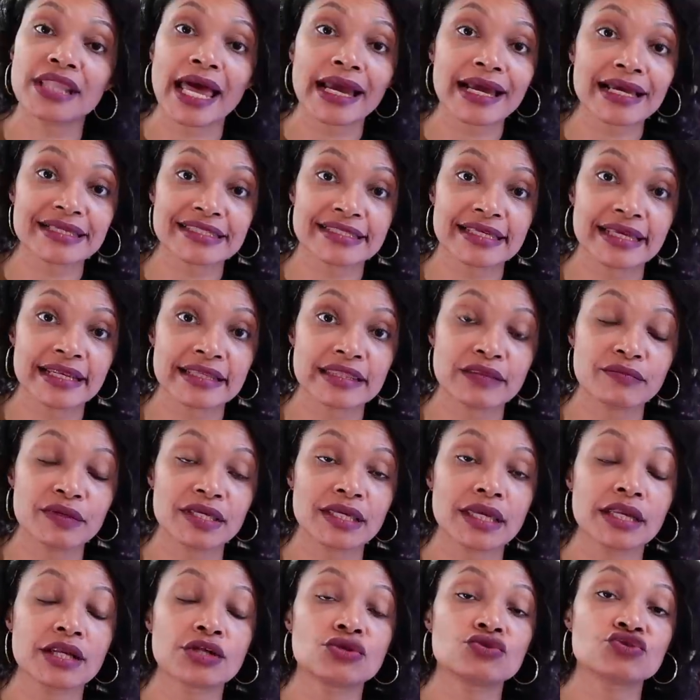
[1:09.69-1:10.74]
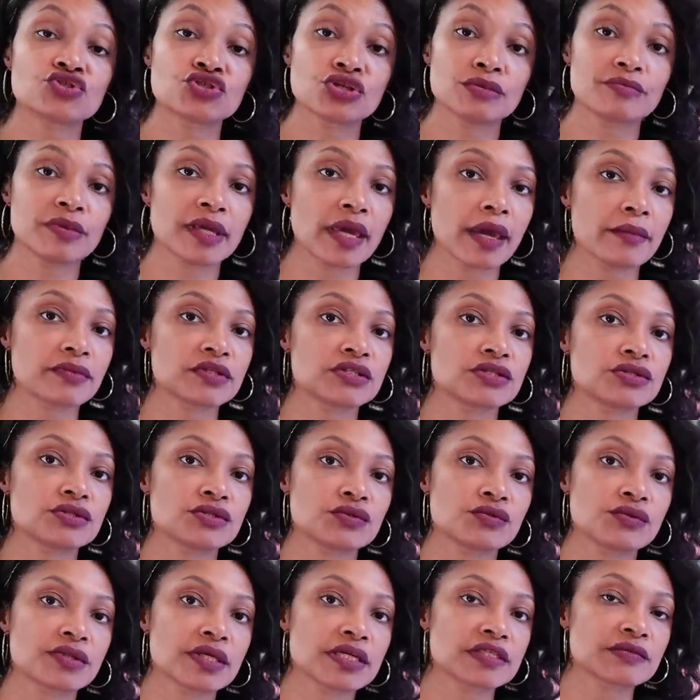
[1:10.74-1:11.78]
like I said at the beginning, you should be able to
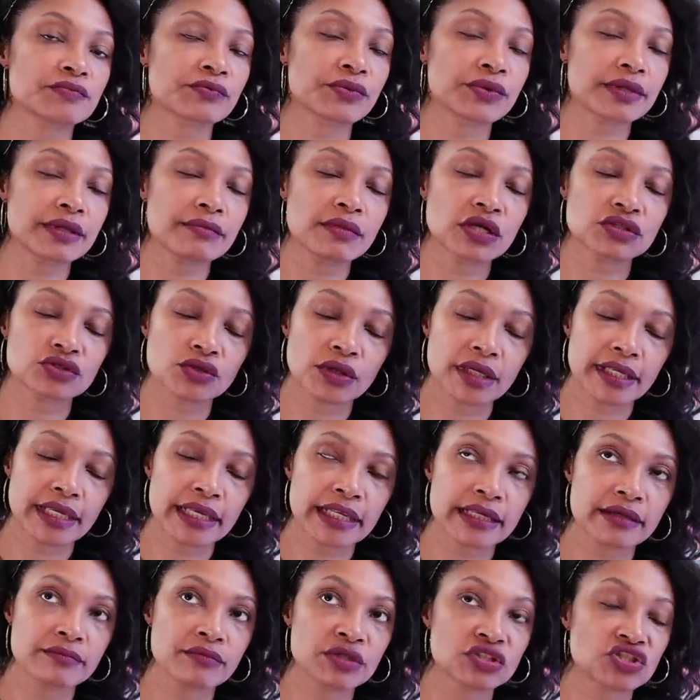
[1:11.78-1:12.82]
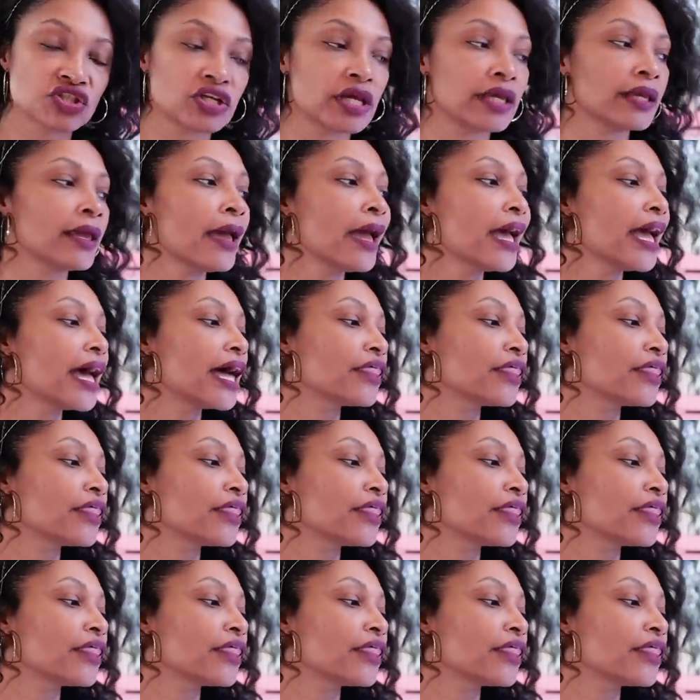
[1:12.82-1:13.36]
do this pretty much on any machine.